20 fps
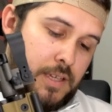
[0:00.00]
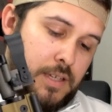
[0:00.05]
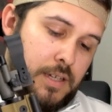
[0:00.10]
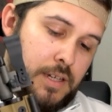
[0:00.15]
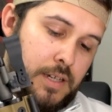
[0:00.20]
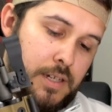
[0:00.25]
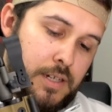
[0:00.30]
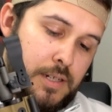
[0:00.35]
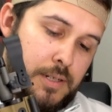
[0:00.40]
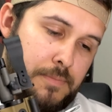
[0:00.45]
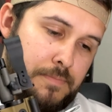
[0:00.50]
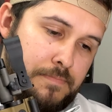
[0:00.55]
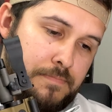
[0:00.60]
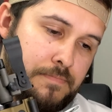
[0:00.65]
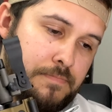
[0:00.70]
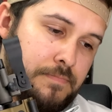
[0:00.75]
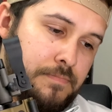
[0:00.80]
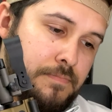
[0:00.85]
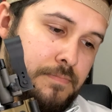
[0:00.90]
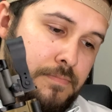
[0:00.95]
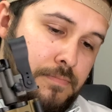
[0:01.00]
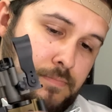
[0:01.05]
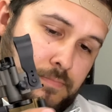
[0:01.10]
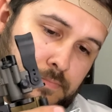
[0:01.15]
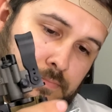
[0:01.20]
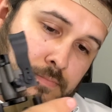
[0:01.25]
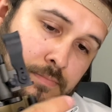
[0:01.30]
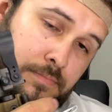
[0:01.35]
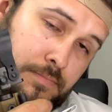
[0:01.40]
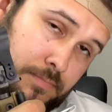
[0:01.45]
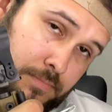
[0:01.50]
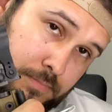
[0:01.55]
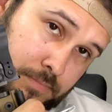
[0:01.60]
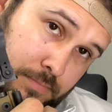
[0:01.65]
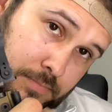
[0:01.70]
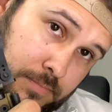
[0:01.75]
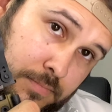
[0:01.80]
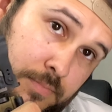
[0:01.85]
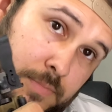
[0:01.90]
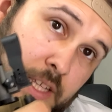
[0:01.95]
Um,
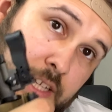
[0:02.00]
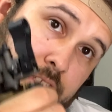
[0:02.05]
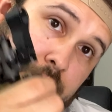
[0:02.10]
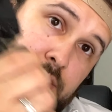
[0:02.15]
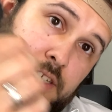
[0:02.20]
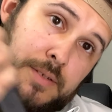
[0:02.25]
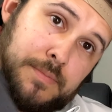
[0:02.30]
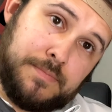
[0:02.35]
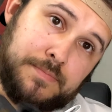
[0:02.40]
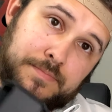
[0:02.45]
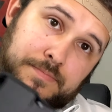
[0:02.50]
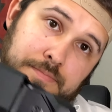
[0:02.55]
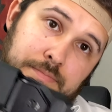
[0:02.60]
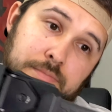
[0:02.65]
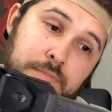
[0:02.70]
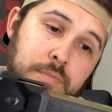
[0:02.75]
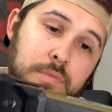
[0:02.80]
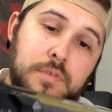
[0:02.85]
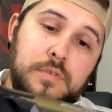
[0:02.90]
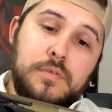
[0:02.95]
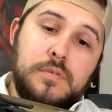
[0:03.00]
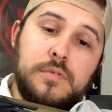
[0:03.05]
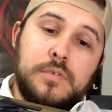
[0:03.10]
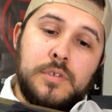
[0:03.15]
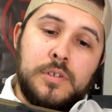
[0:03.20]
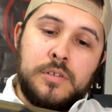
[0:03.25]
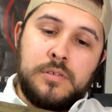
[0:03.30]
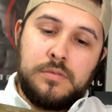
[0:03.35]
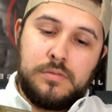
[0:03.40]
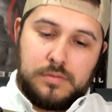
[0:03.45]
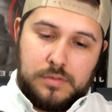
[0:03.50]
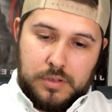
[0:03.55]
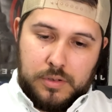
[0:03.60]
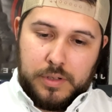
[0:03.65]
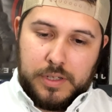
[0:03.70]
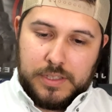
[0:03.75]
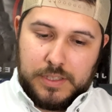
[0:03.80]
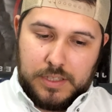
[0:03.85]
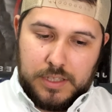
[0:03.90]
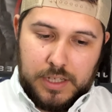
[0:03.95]
next up, go
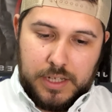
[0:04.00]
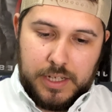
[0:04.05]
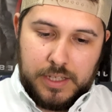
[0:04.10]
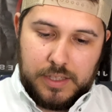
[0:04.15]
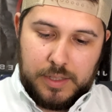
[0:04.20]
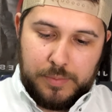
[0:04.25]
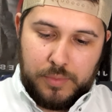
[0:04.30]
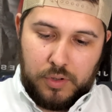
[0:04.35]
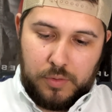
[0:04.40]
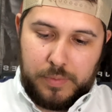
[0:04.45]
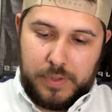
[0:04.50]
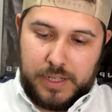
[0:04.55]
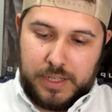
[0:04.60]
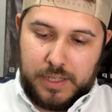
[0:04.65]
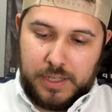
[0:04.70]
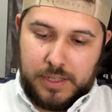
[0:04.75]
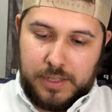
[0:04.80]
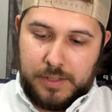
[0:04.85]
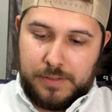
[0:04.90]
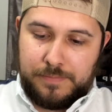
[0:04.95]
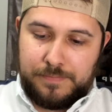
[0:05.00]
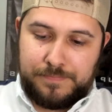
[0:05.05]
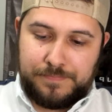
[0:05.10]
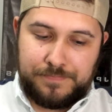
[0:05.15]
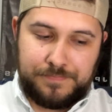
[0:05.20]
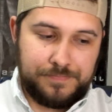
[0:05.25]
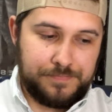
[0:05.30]
ahead and slide the bolt back in,